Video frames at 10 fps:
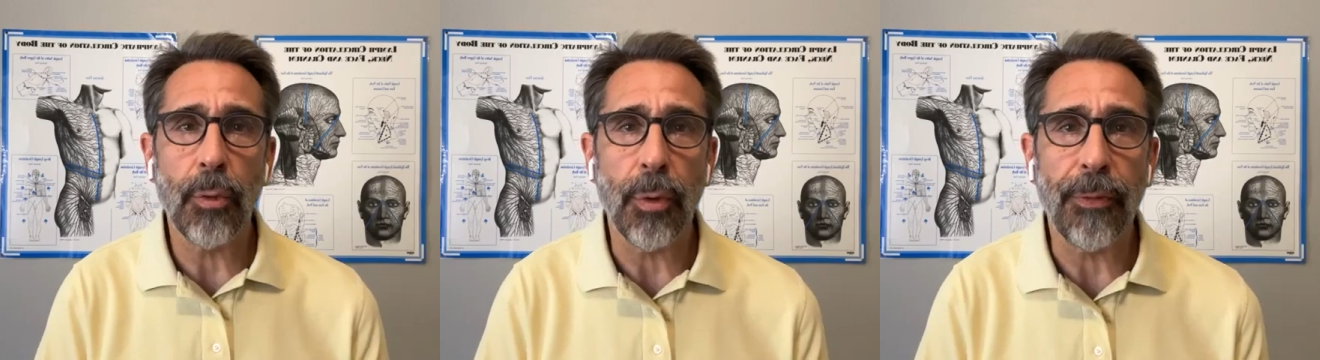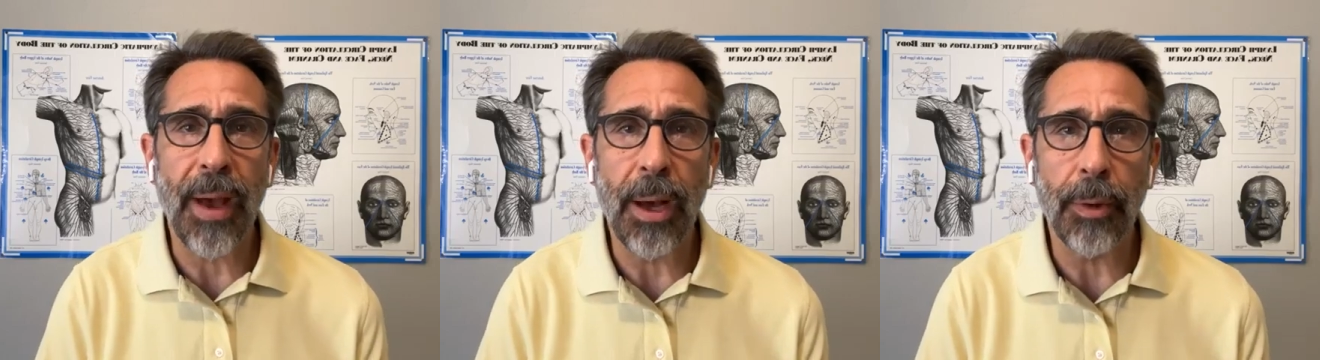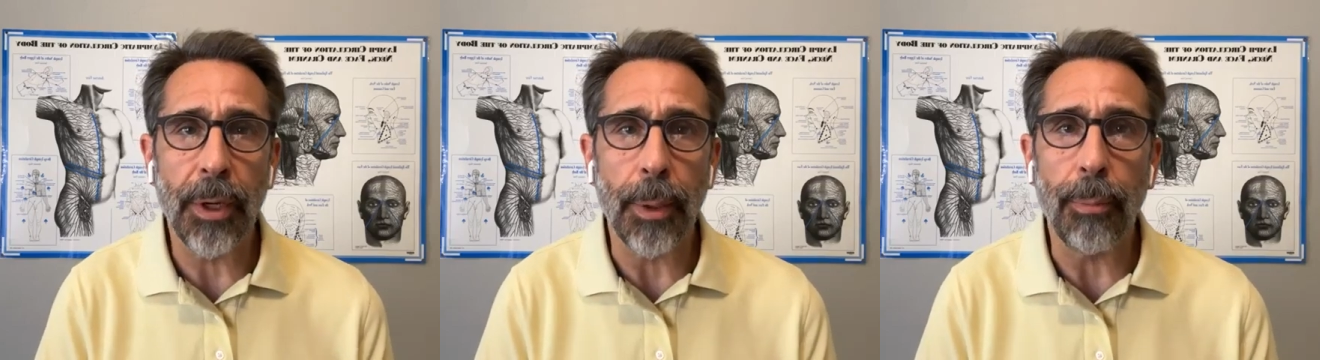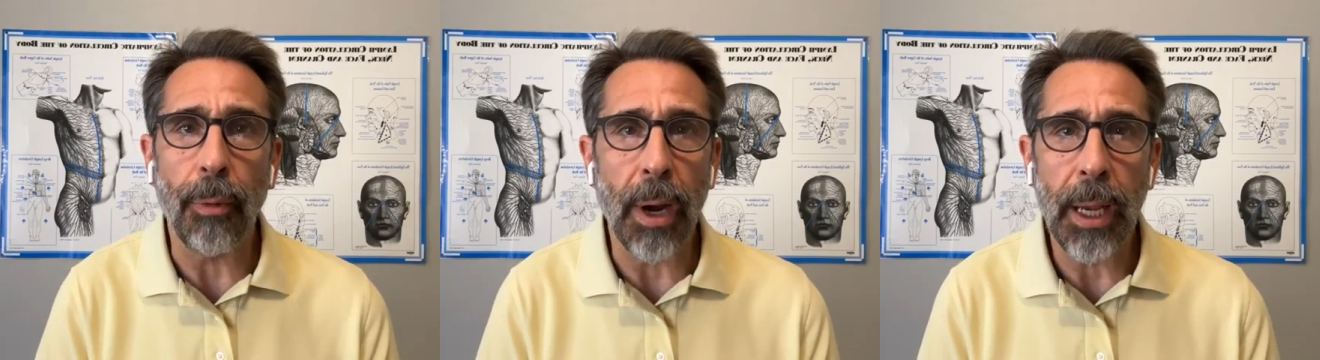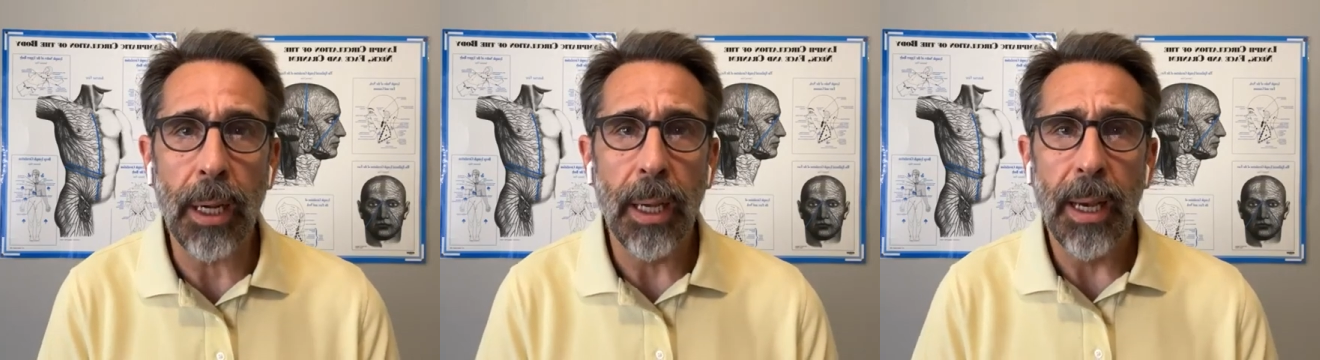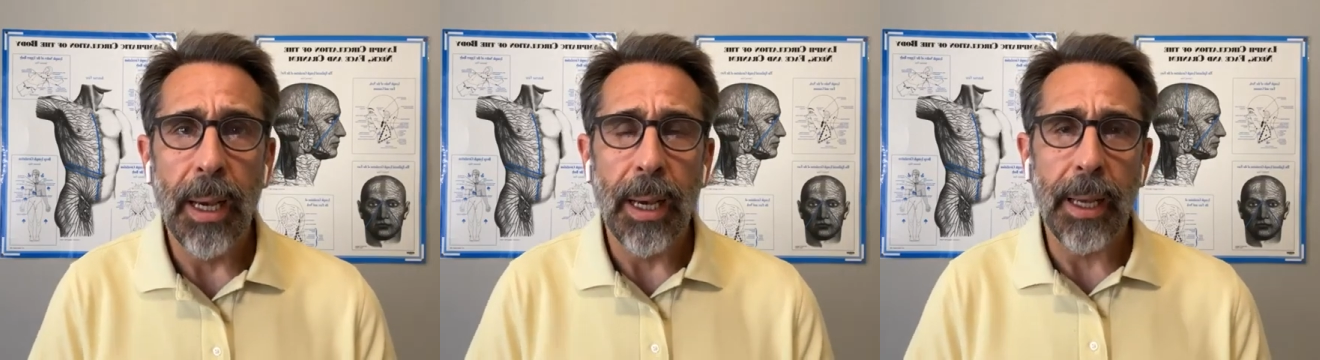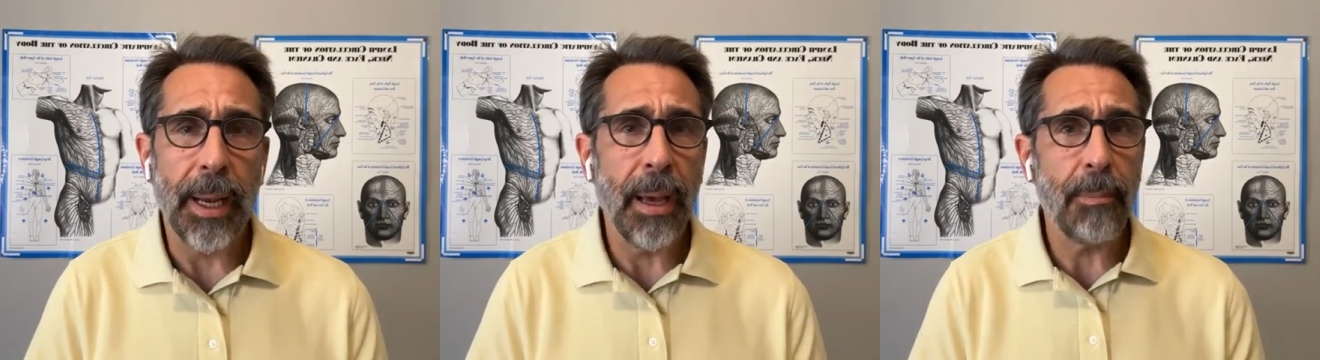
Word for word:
Speaker 1: vessels were found in the brain, and